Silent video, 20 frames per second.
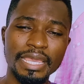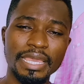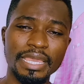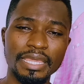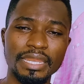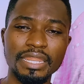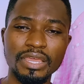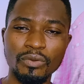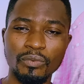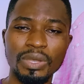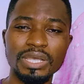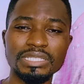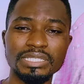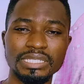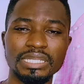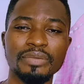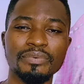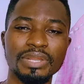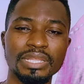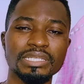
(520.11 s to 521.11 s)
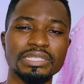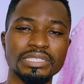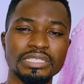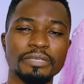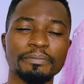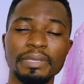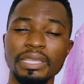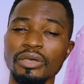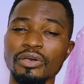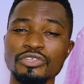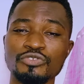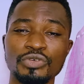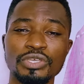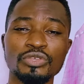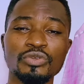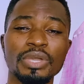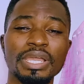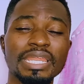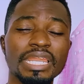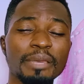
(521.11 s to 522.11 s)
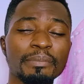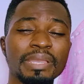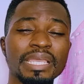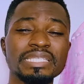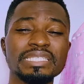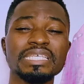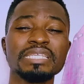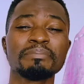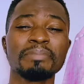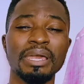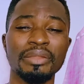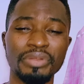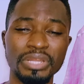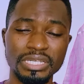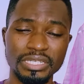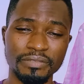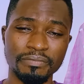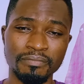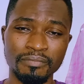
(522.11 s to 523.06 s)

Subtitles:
in a one-sided relationship. Else, when you end up getting married,